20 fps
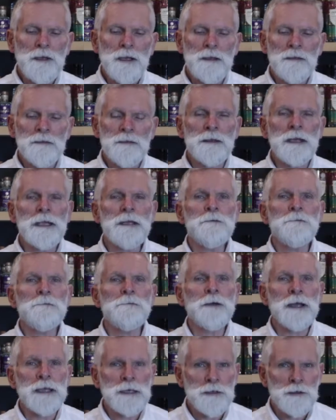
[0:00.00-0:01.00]
they
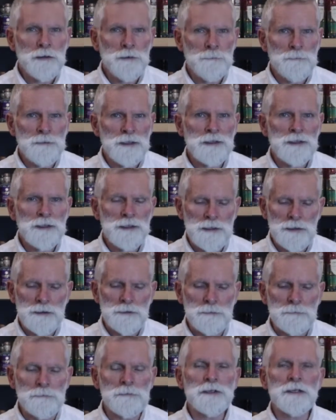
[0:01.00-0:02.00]
vacuum
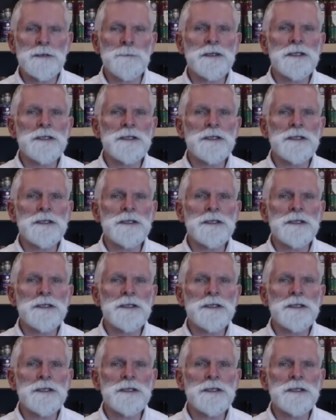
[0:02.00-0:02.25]
distill some